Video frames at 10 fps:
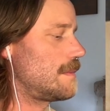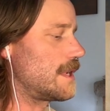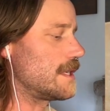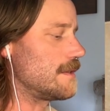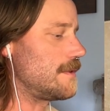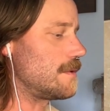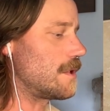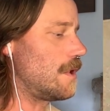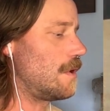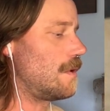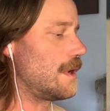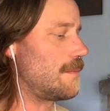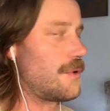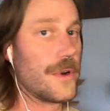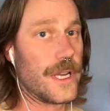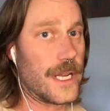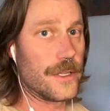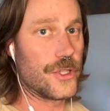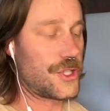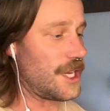Because if you go and put
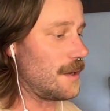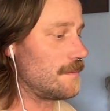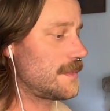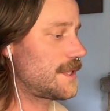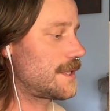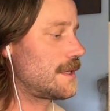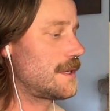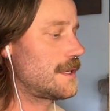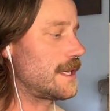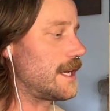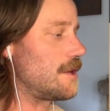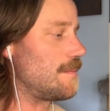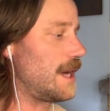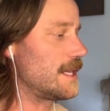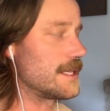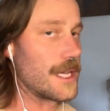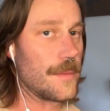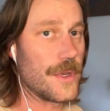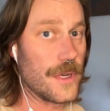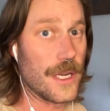in shims to get your buttons
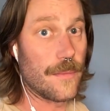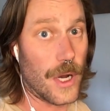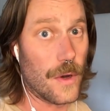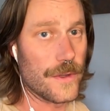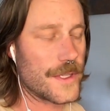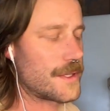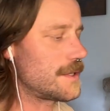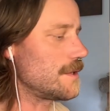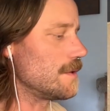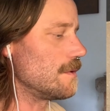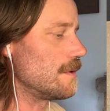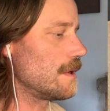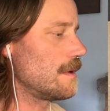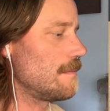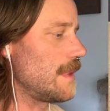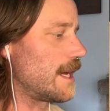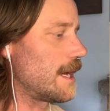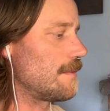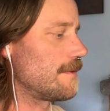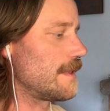up, you need a post to make
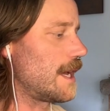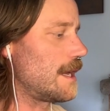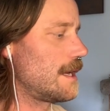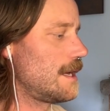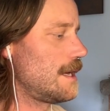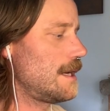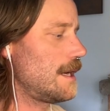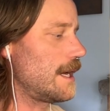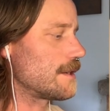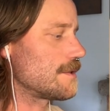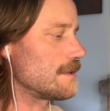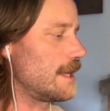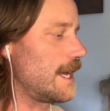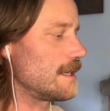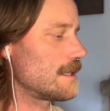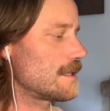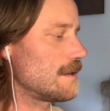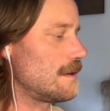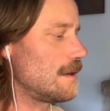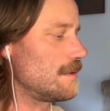up for that extra length.
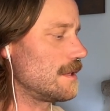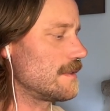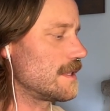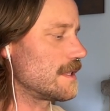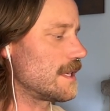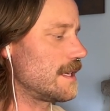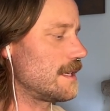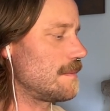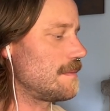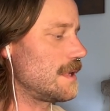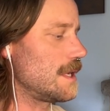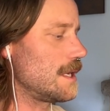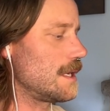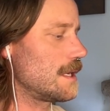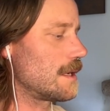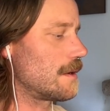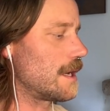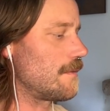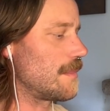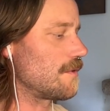So I believe this is going to end up being, I
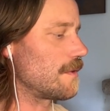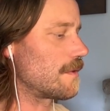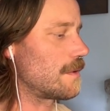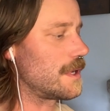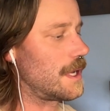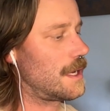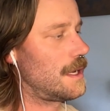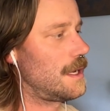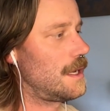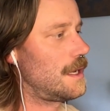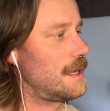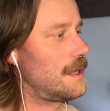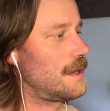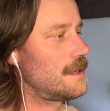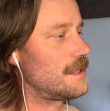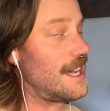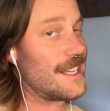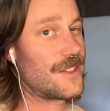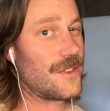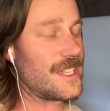haven't measured this one yet. So
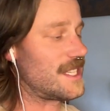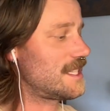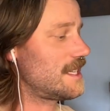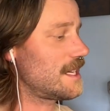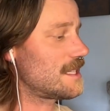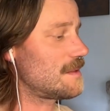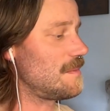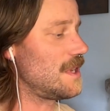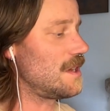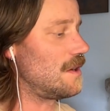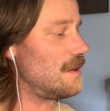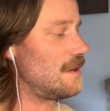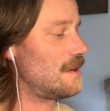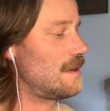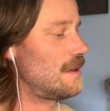that's only 6 mil.